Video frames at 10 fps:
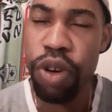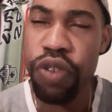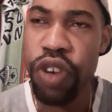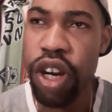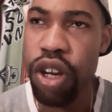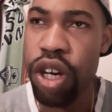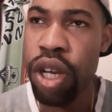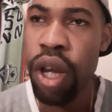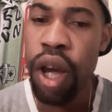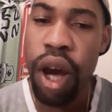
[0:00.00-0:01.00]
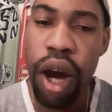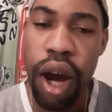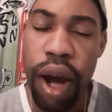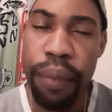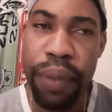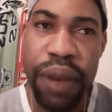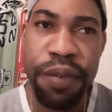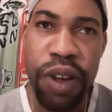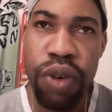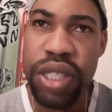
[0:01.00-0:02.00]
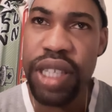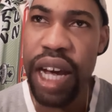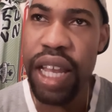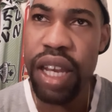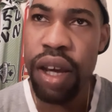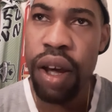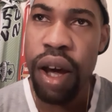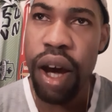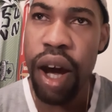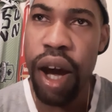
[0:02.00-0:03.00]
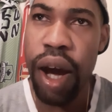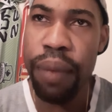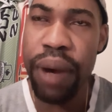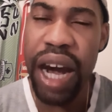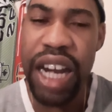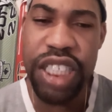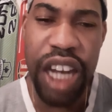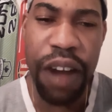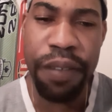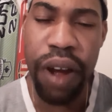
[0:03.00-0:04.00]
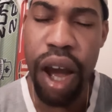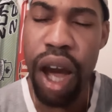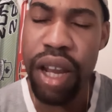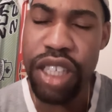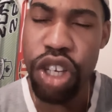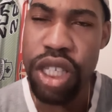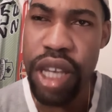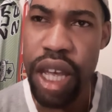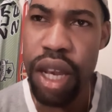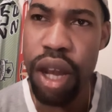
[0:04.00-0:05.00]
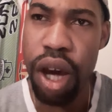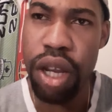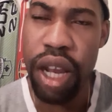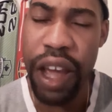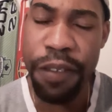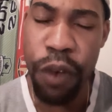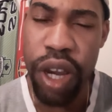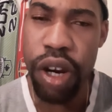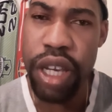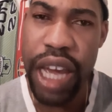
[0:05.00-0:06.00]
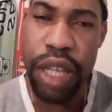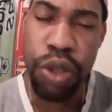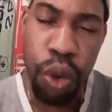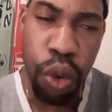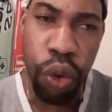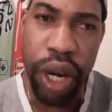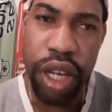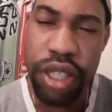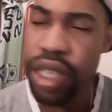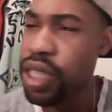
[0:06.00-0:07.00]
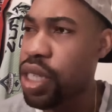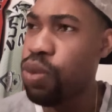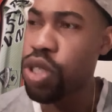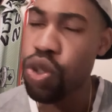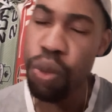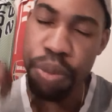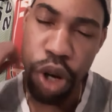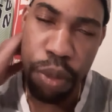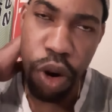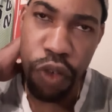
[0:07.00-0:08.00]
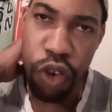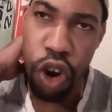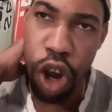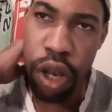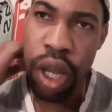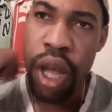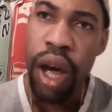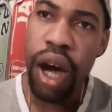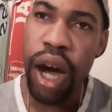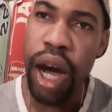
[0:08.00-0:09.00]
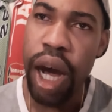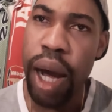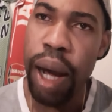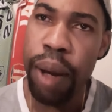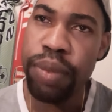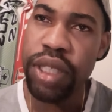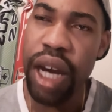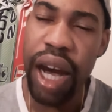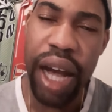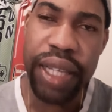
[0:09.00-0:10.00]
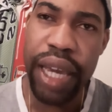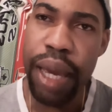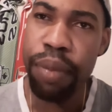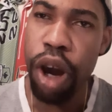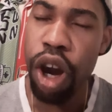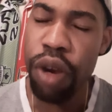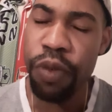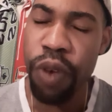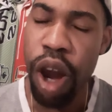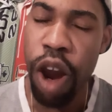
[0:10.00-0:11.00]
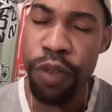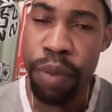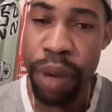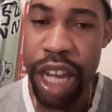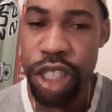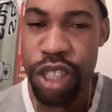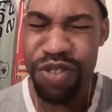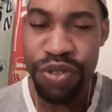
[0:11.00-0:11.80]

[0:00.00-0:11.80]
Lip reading: was very good. Midfield was solid. Ashraf, that's how you say it, the left winger, he had two great assists. He was superb overall. Shahad came on off the bench